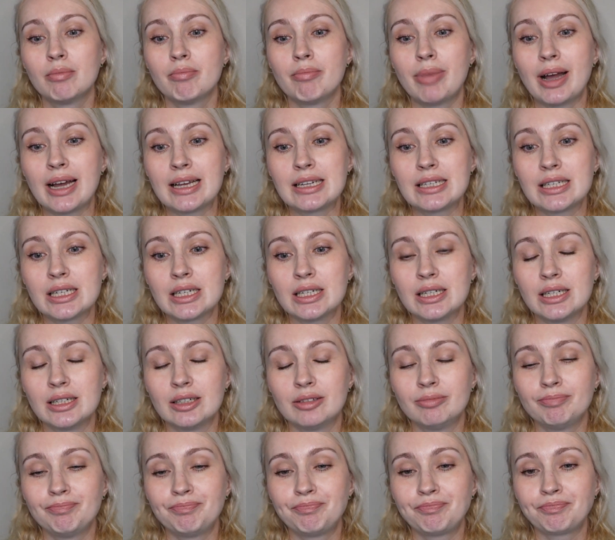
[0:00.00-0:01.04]
but
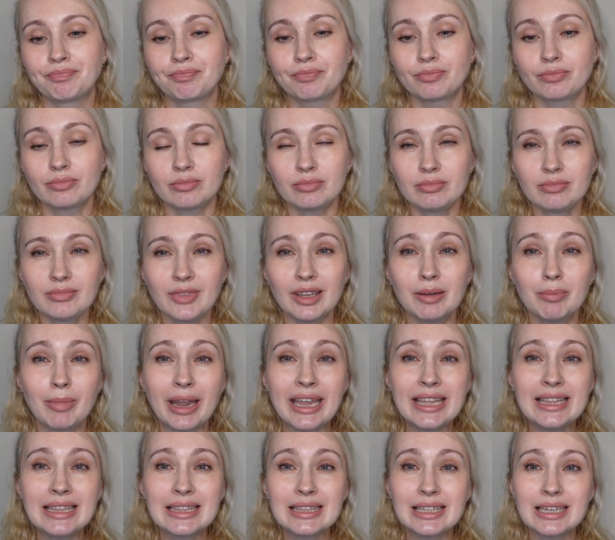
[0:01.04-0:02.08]
um,
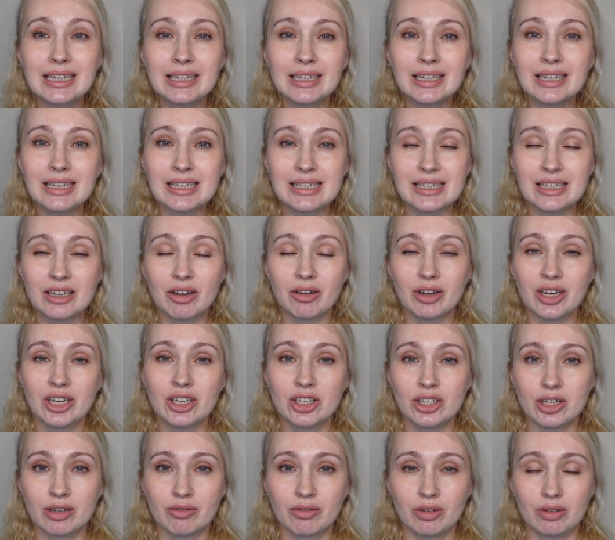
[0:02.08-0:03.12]
main thing is your
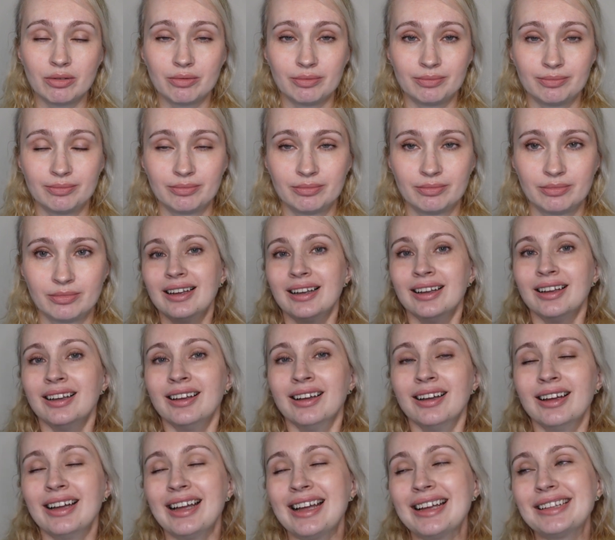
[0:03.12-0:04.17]
interview
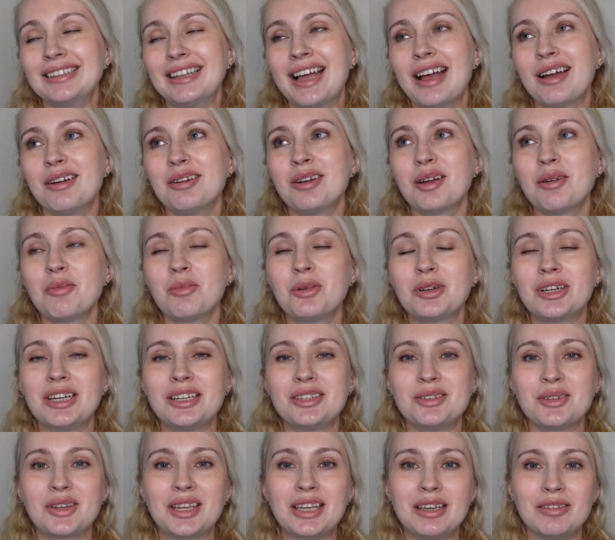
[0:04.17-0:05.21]
and now I
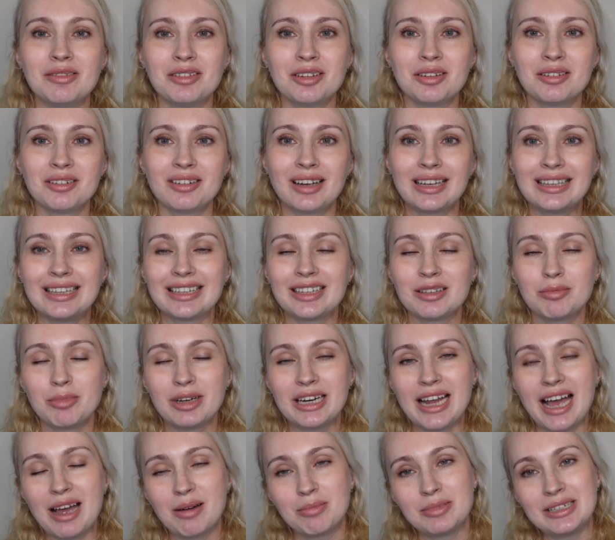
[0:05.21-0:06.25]
wanted to give you a little
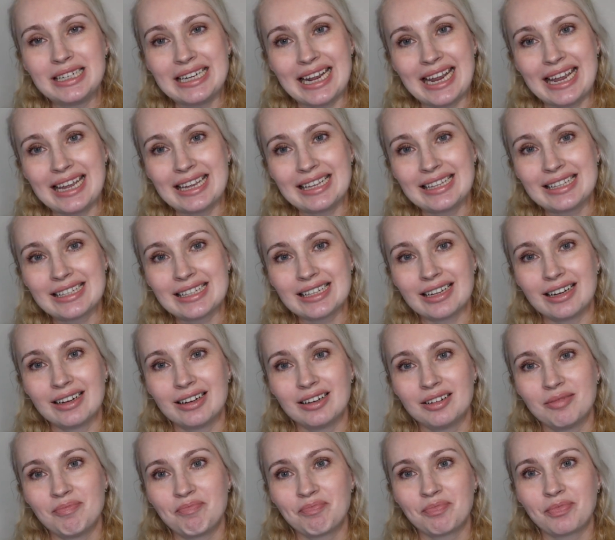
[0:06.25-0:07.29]
bit updates
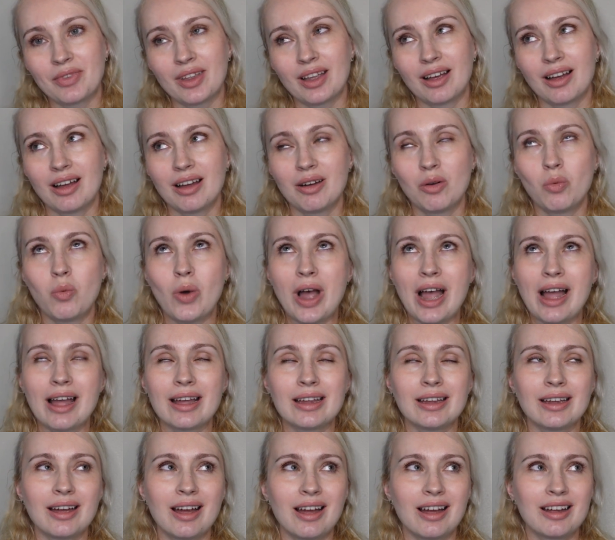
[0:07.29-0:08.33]
um,
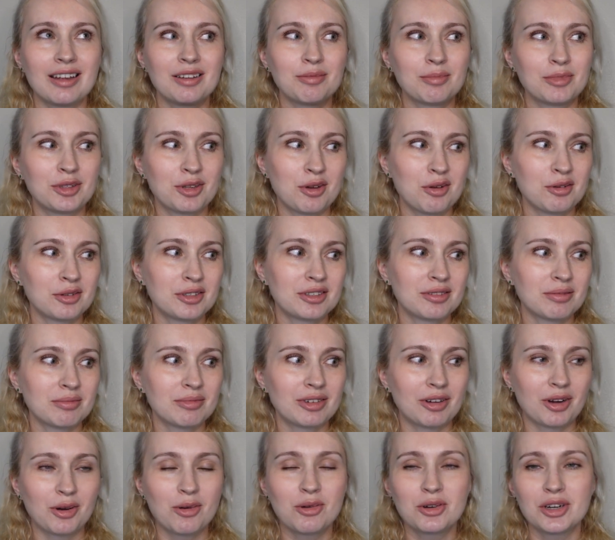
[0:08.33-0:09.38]
why I'm not
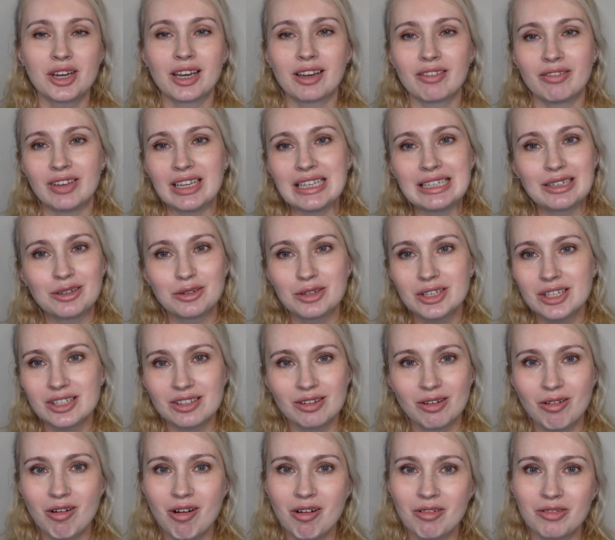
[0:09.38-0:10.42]
recording videos
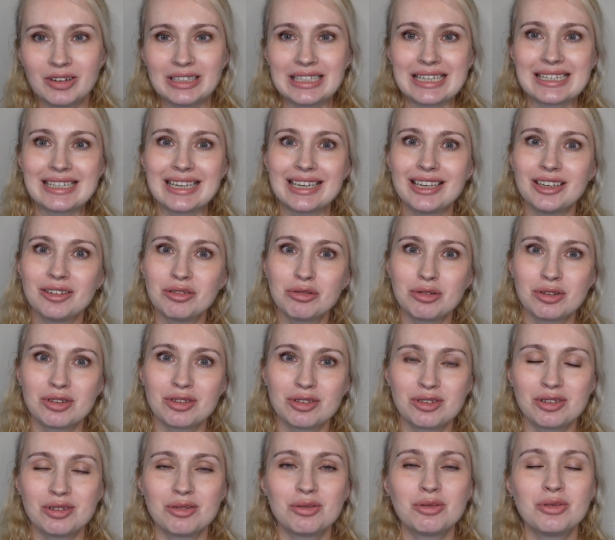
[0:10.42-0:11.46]
so often as I
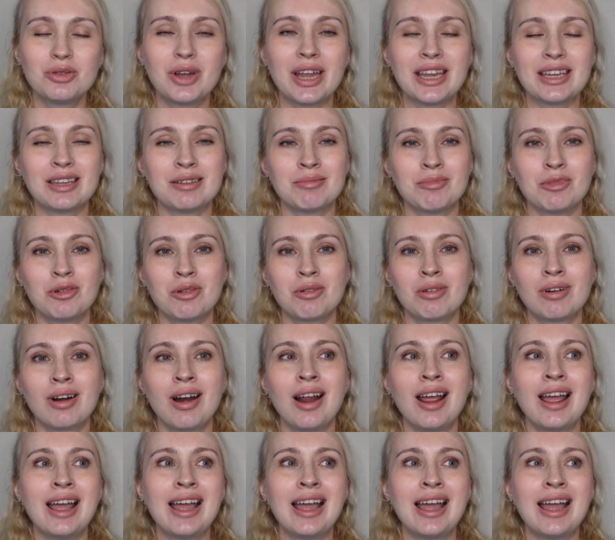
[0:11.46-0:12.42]
used to anymore.